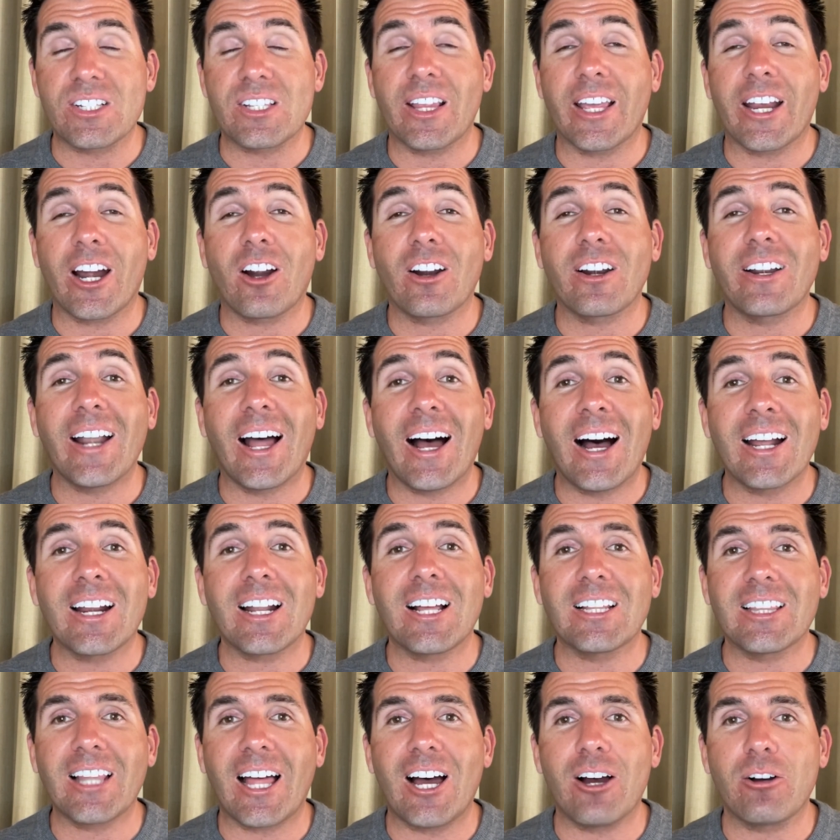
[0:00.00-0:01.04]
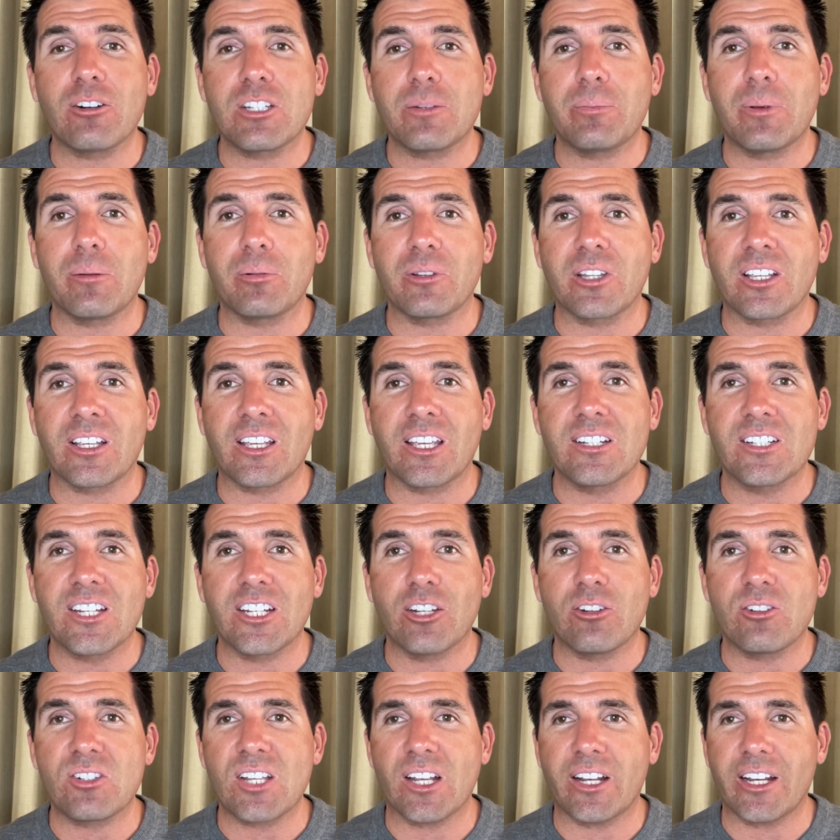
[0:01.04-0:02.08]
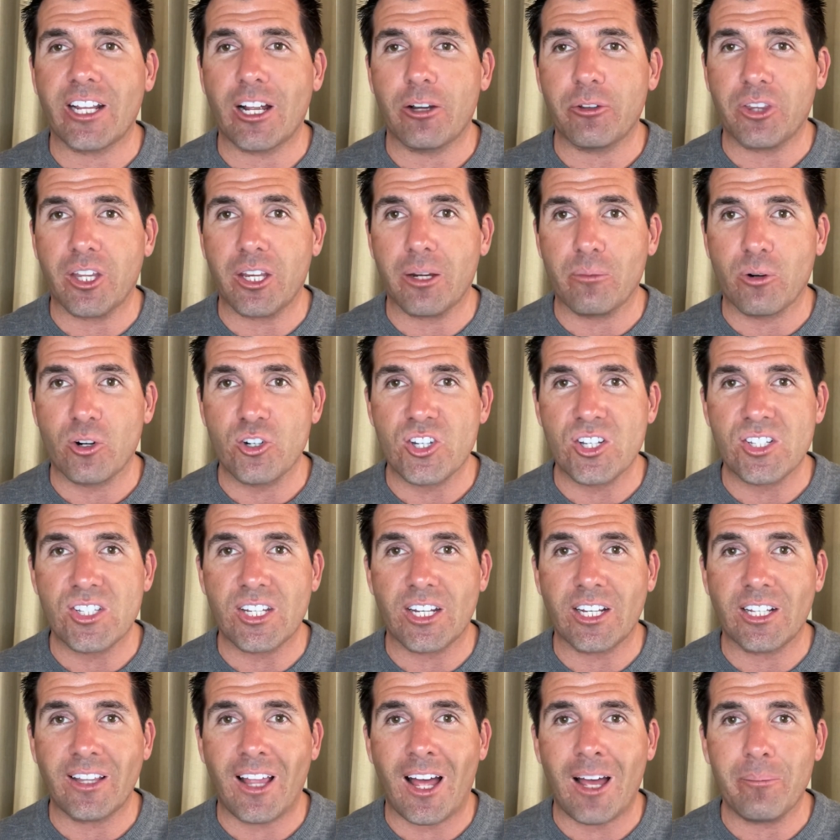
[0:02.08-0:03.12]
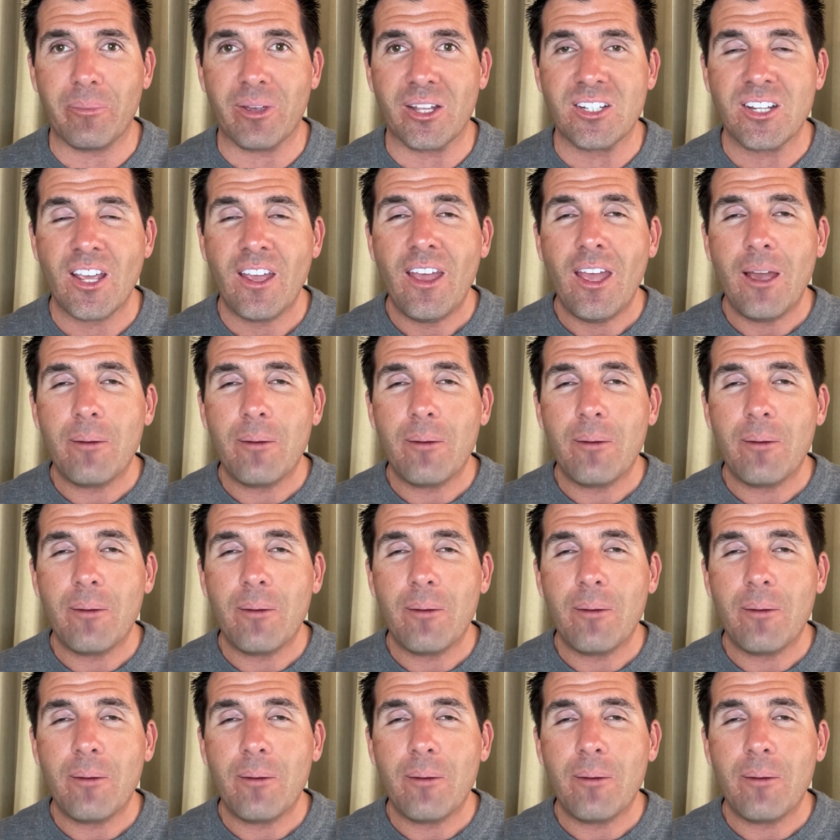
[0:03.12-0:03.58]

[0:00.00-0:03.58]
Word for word: They are not allowed to be able to continue sending out the emergency allotment,